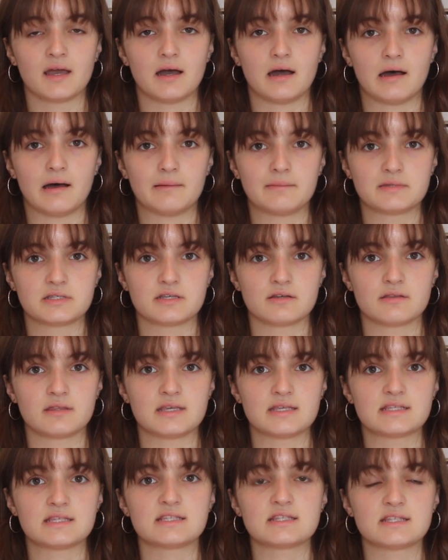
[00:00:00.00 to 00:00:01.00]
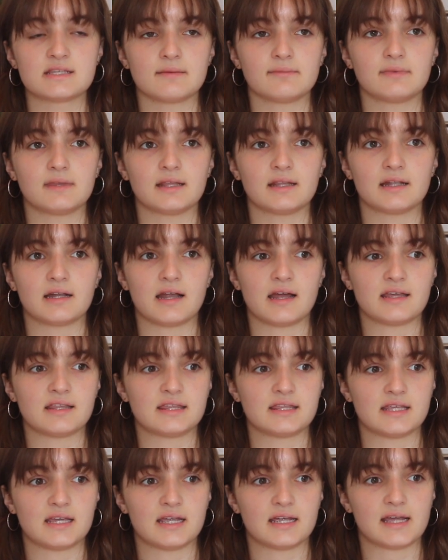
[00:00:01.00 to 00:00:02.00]
So this is something that I
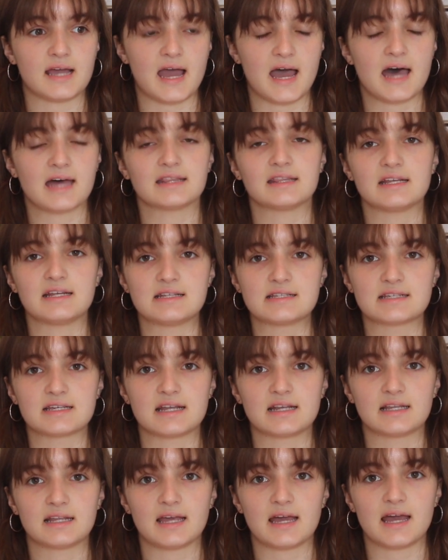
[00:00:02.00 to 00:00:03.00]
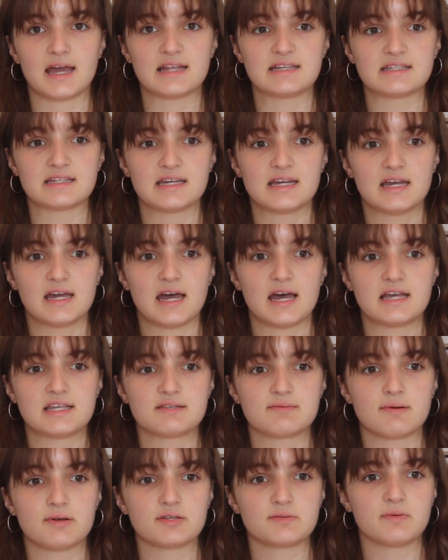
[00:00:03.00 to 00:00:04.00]
think athletes can get,
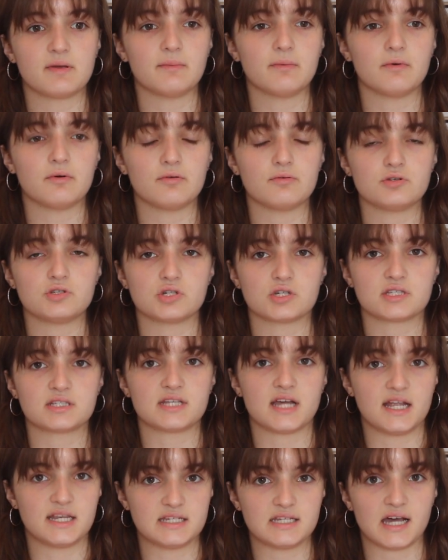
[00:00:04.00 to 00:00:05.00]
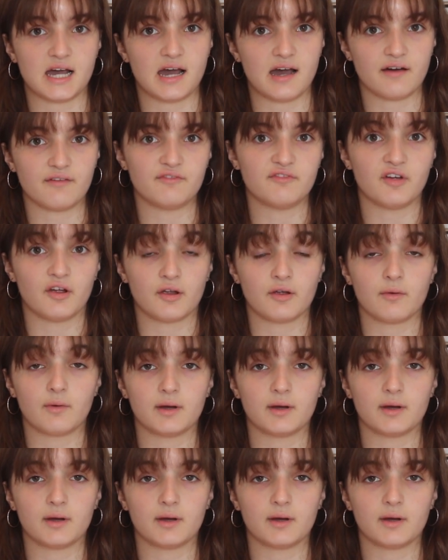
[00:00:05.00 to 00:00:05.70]
as well as people who just tend to have very